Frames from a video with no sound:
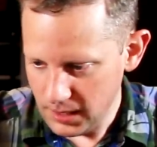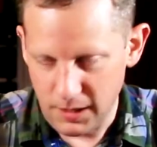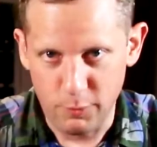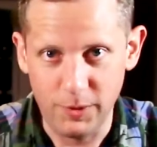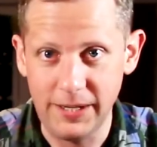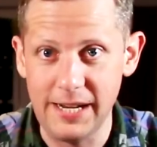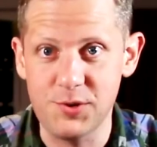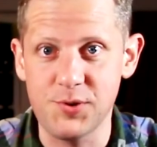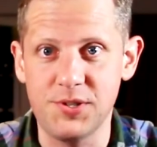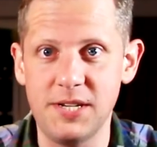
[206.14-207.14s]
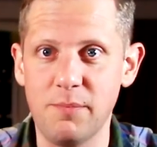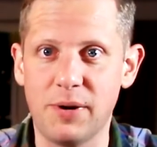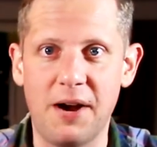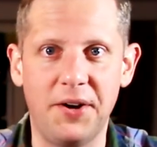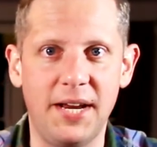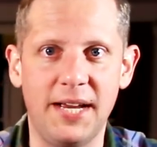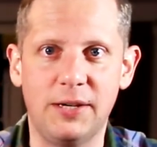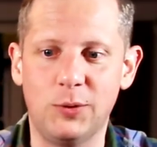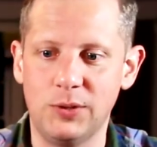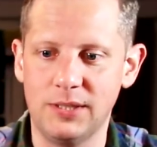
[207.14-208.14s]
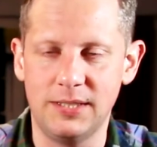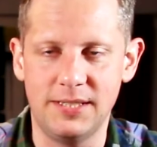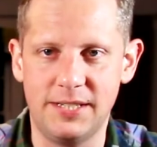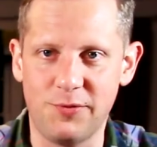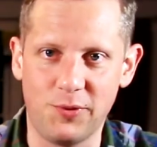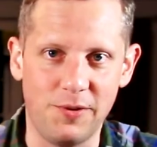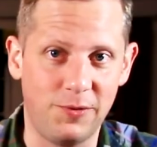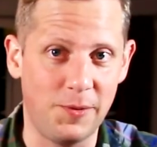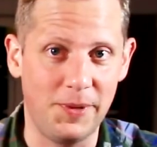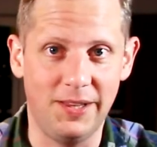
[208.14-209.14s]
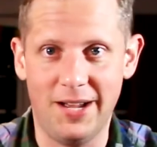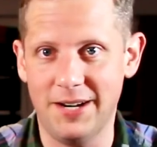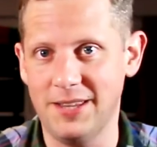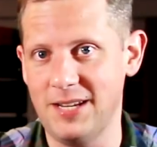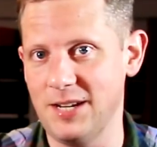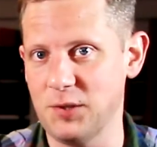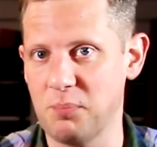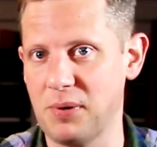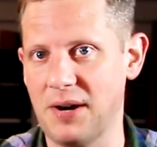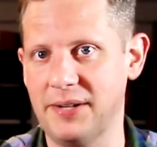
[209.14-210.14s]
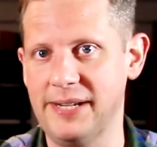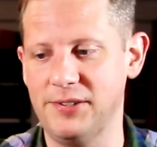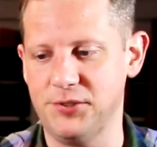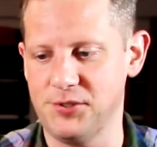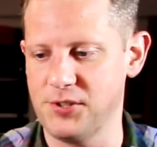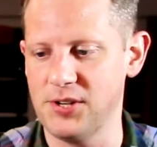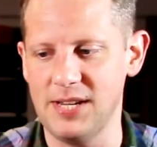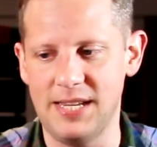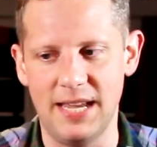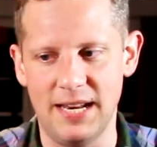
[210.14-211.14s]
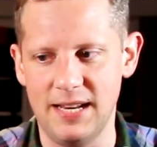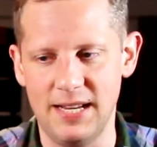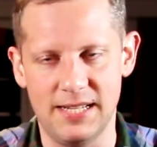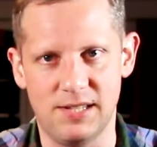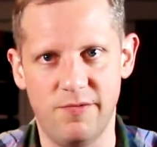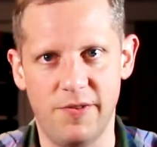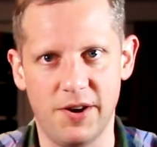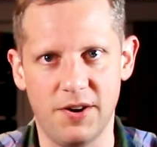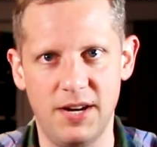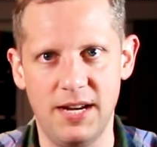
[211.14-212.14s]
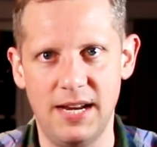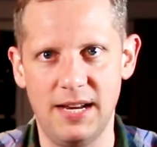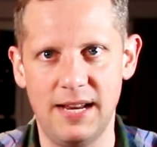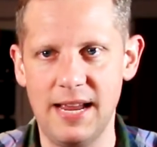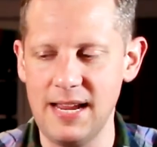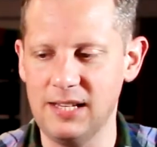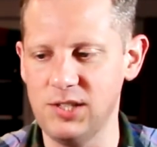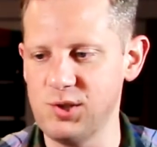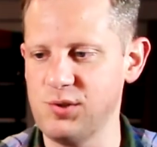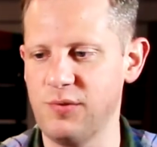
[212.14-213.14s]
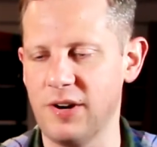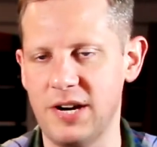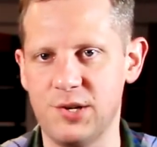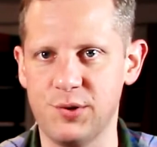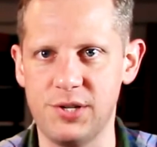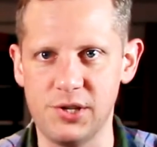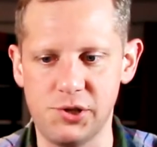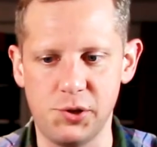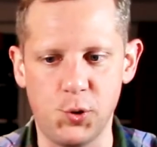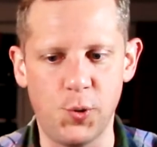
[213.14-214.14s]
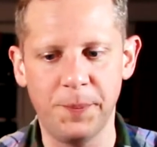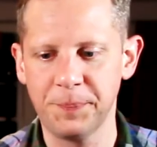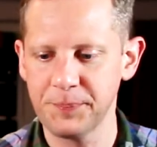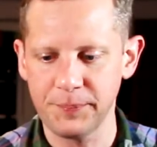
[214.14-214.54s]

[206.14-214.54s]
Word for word: Really interesting brown ale, different from a lot of the other brown ales you're going to get. It's very English, very traditional.